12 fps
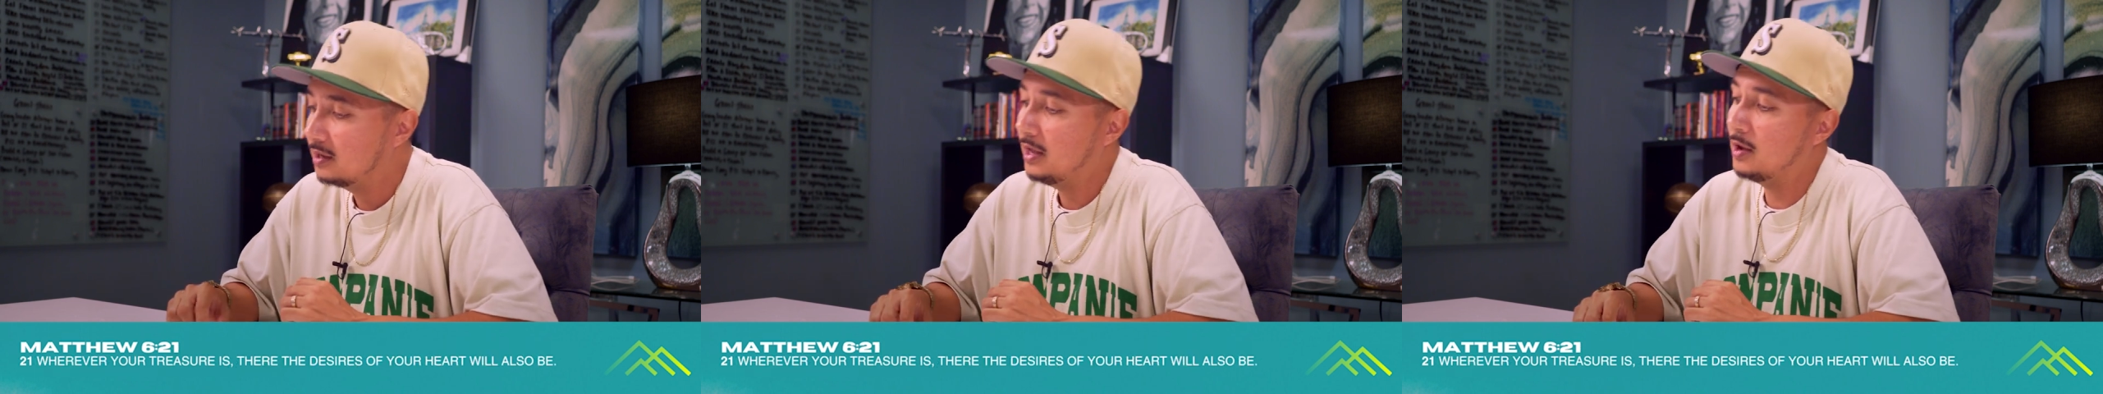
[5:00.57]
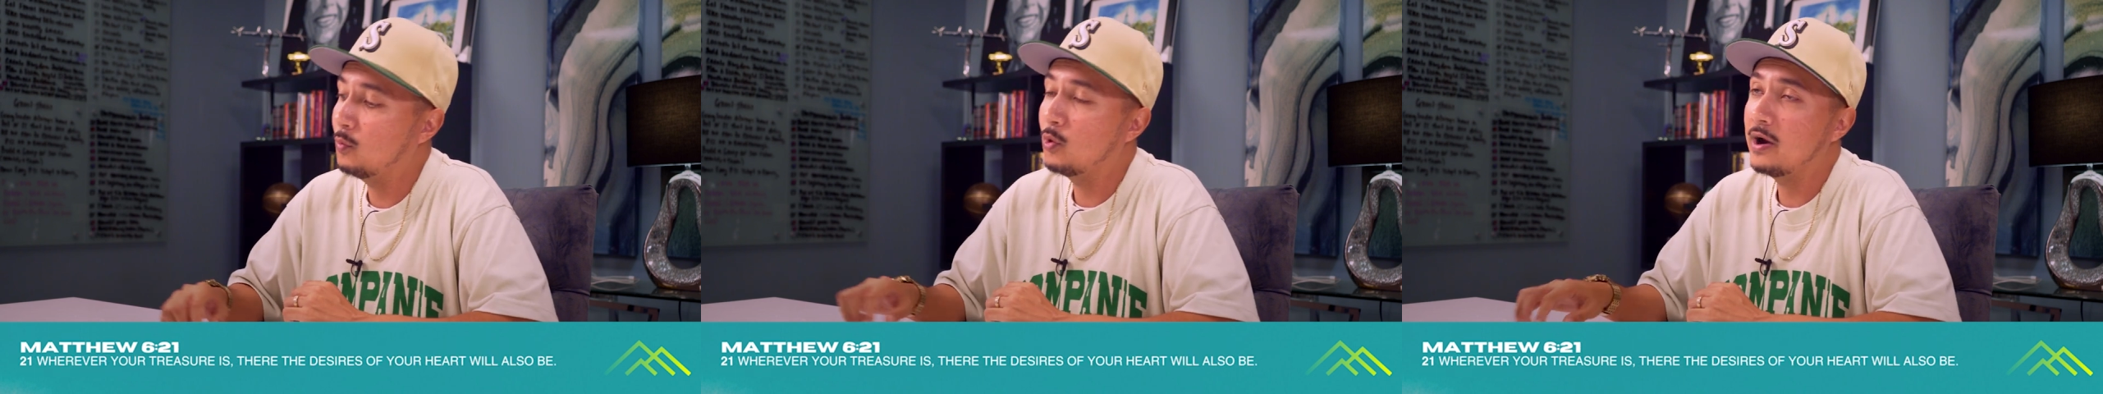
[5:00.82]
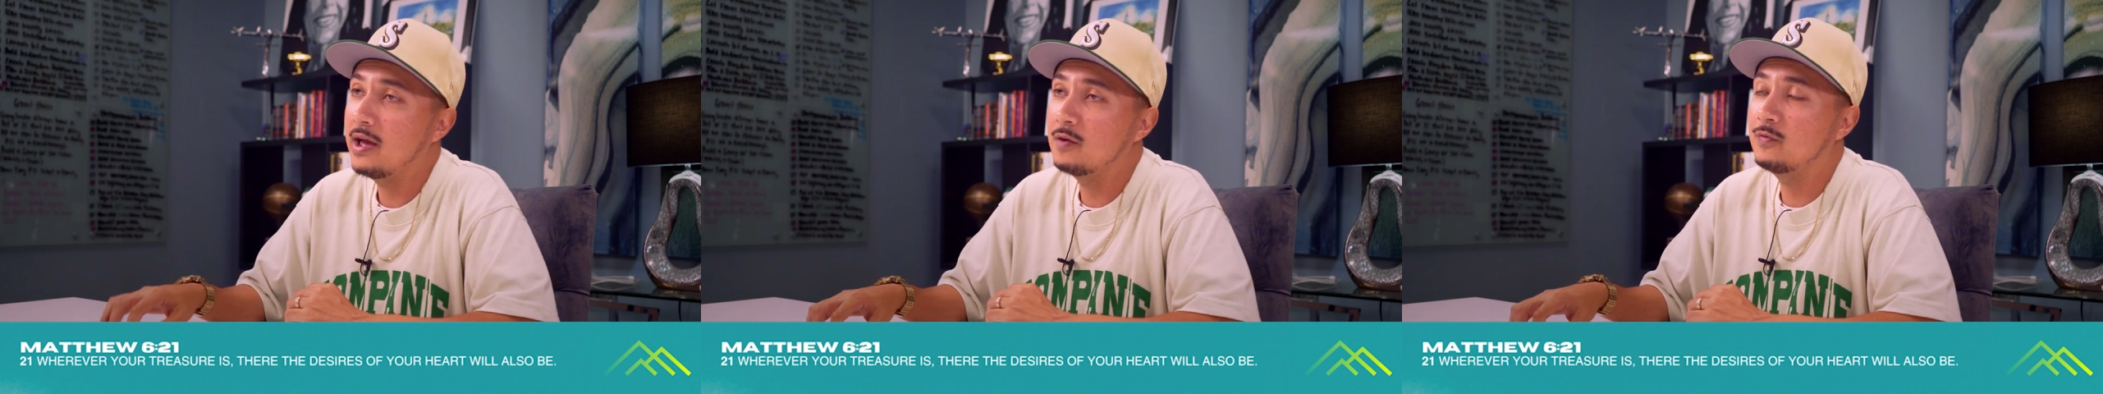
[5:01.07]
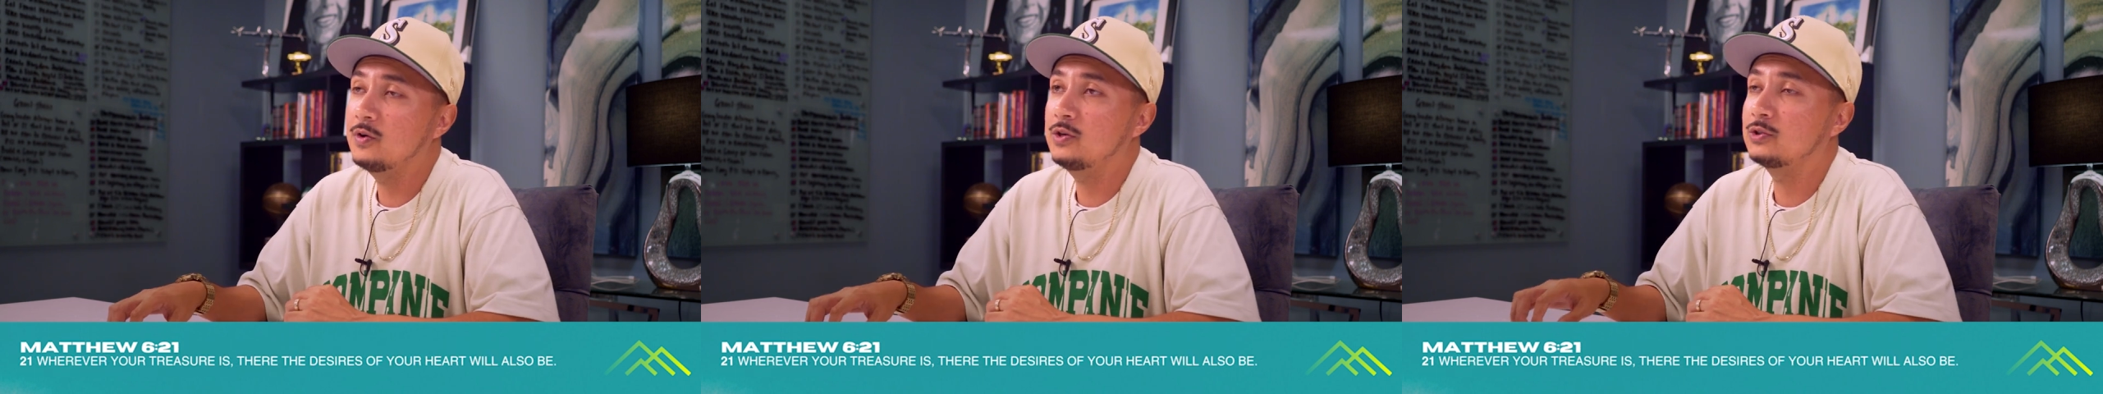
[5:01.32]
And
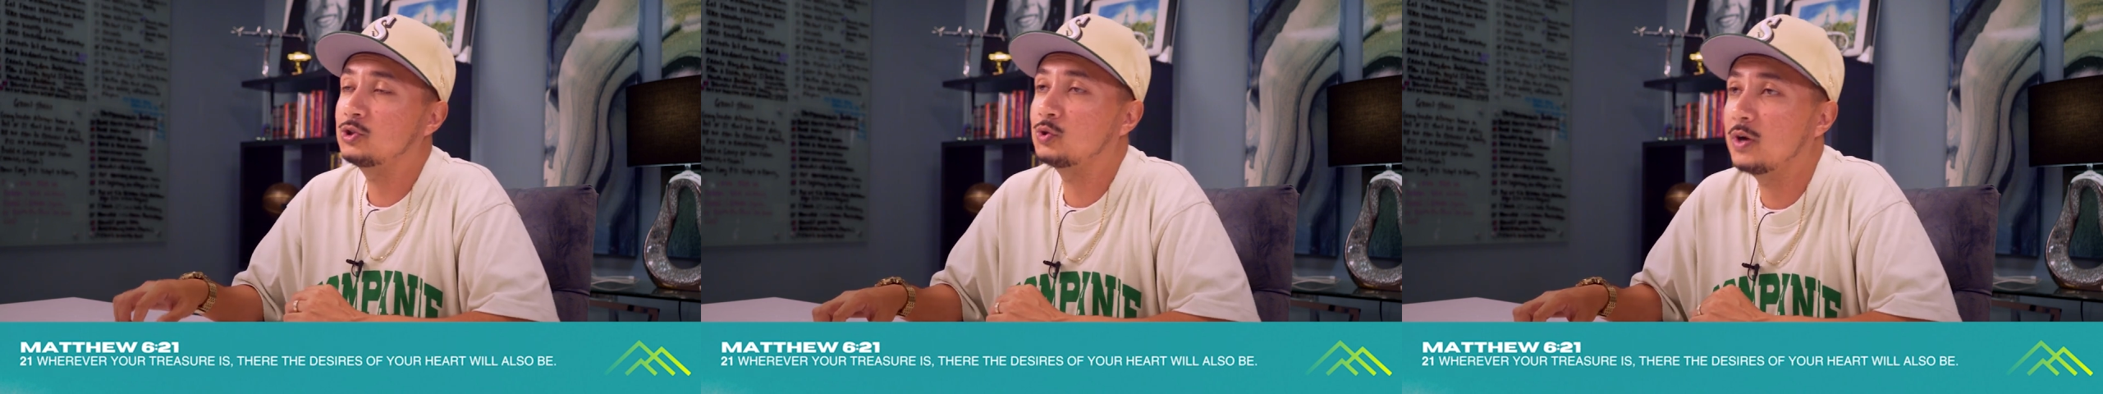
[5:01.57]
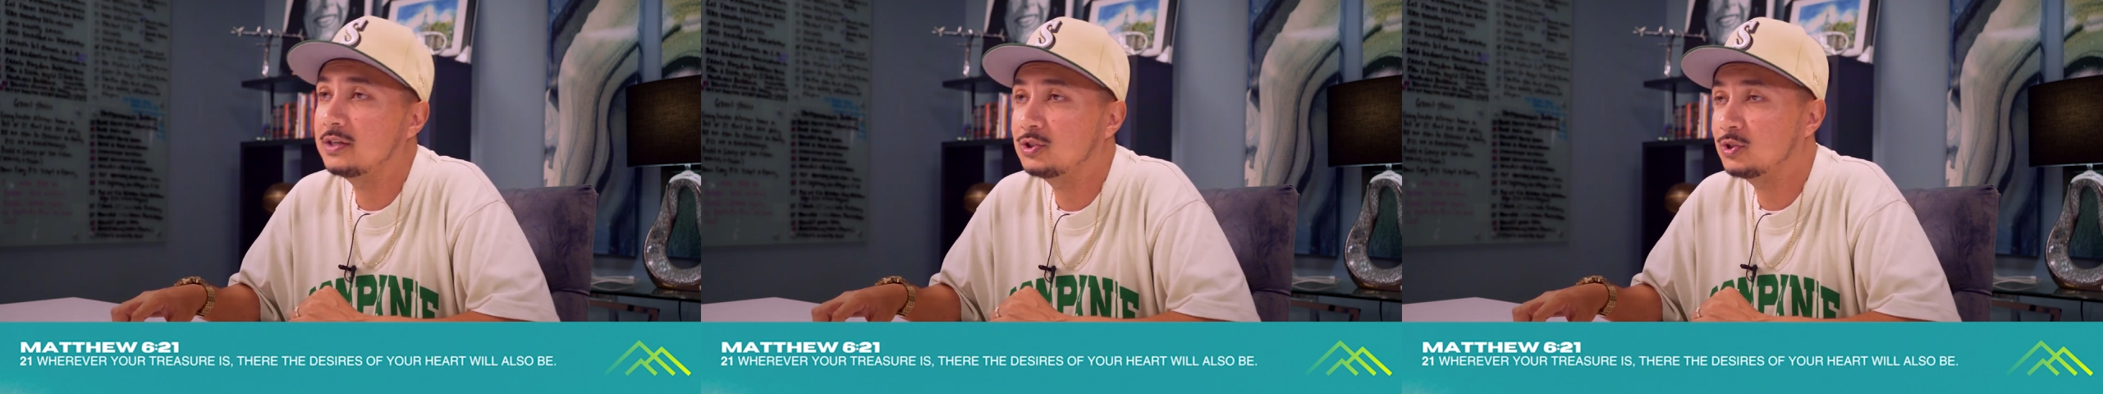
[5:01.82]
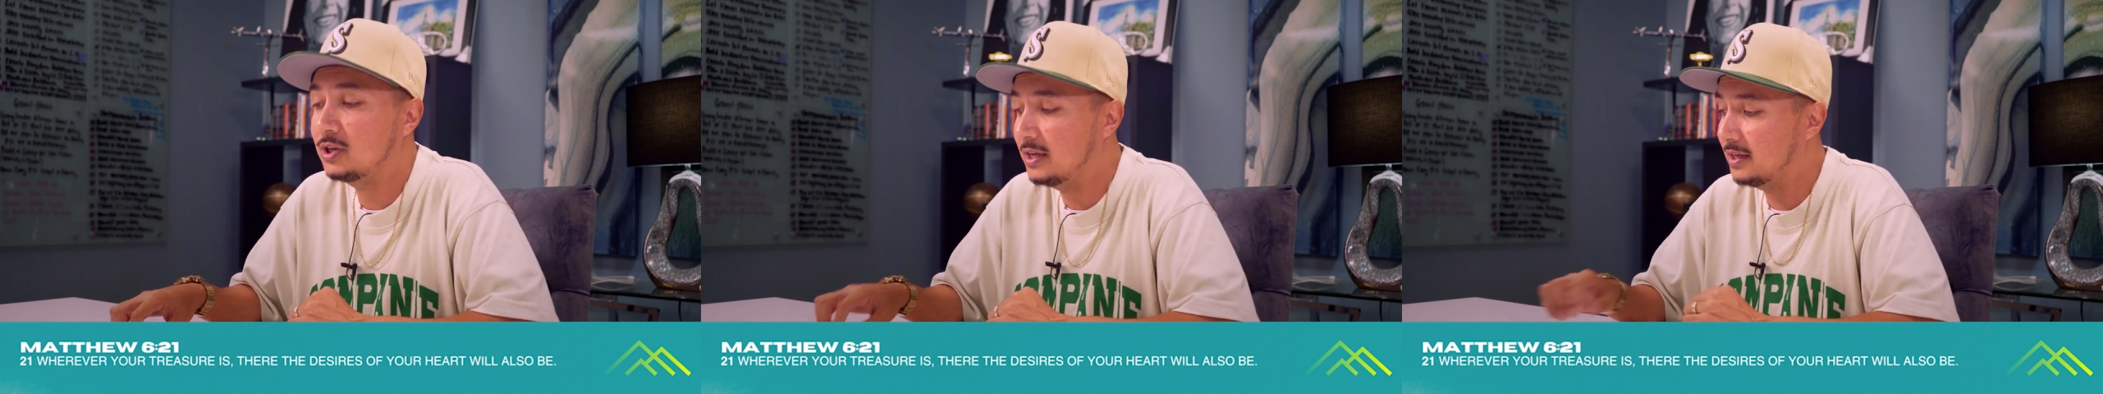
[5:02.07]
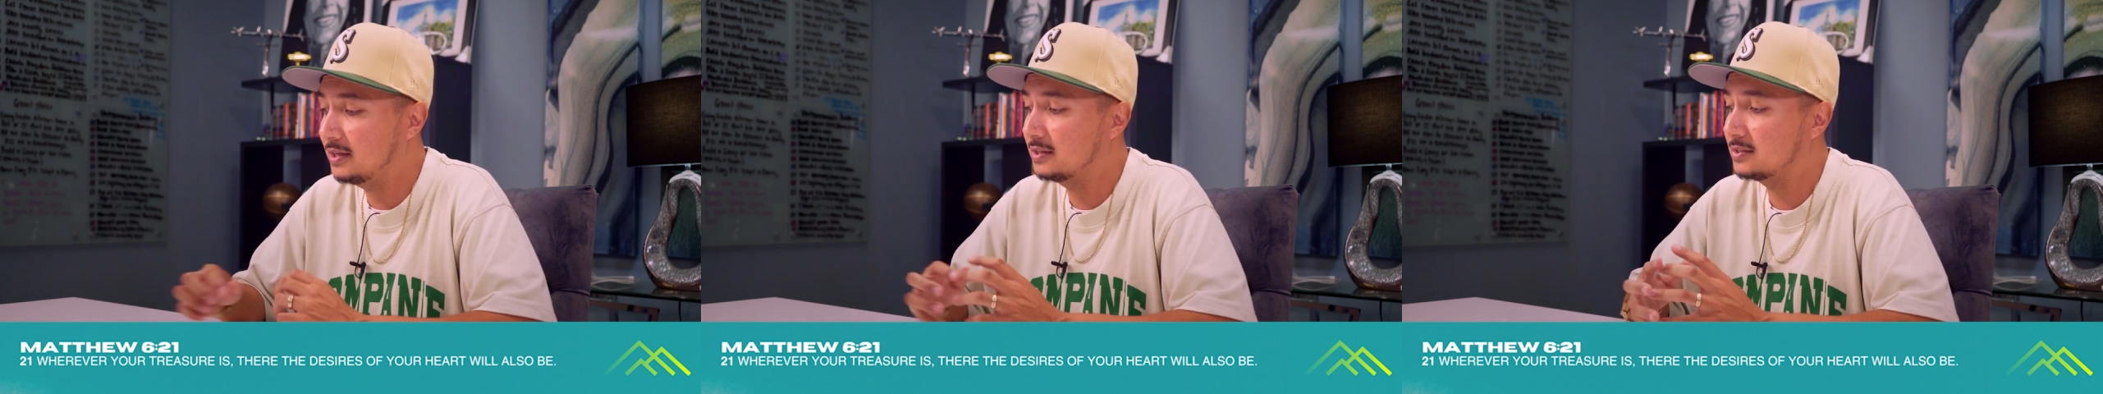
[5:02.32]
wherever your treasure
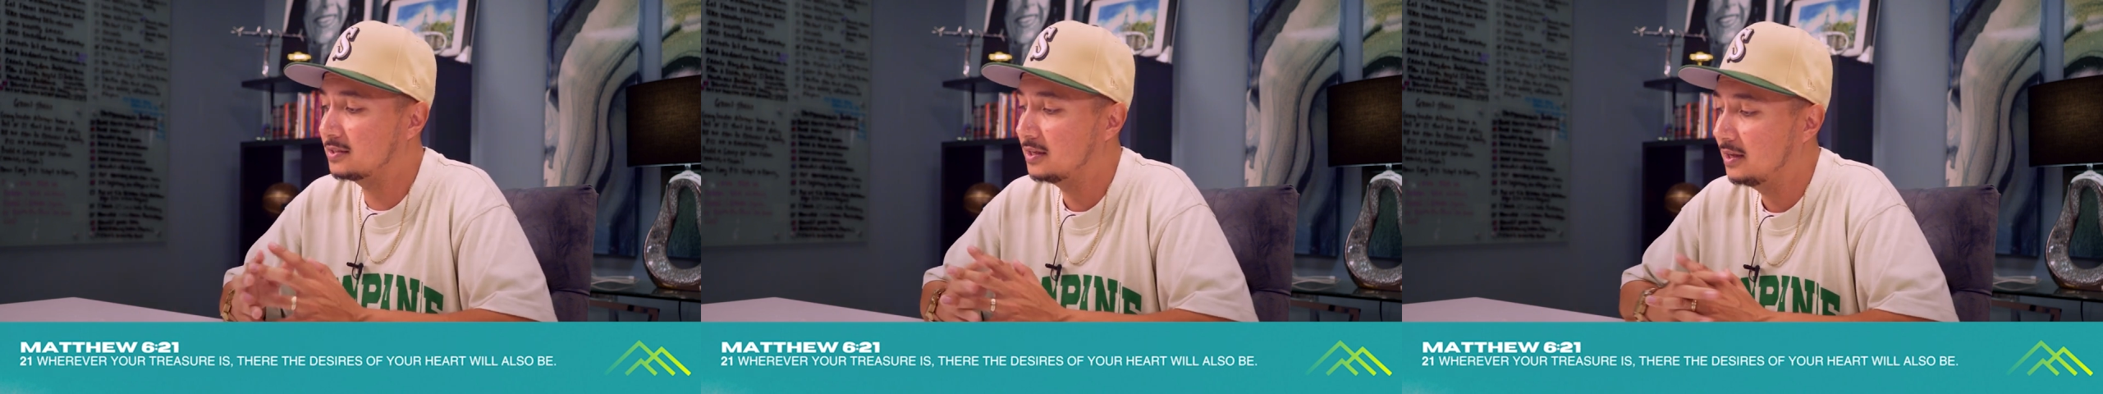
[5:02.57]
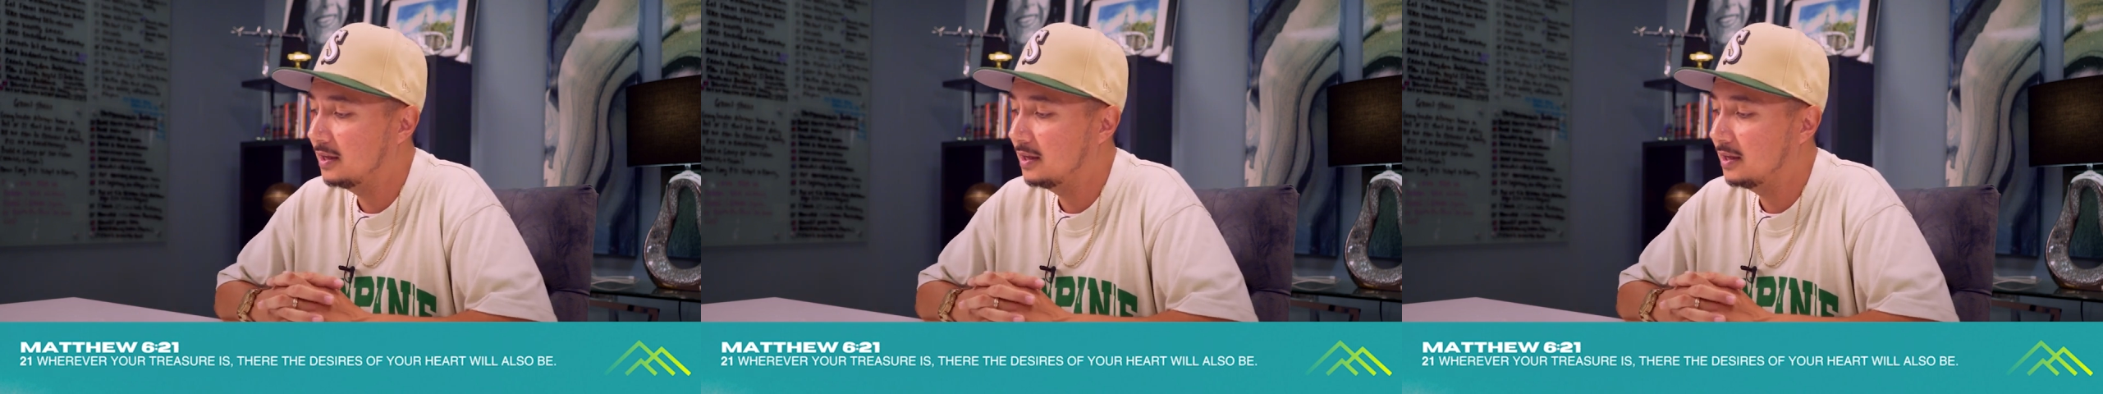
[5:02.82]
is,